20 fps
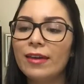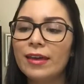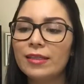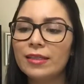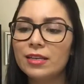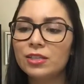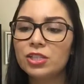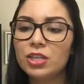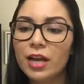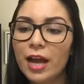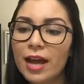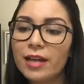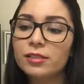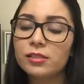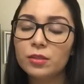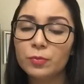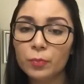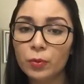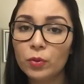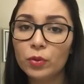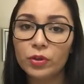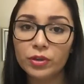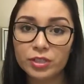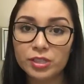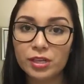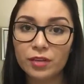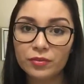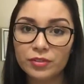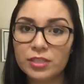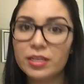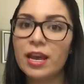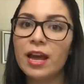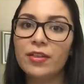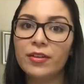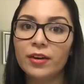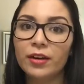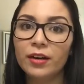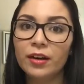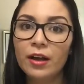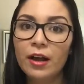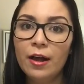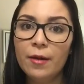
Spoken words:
and that she has to pull herself together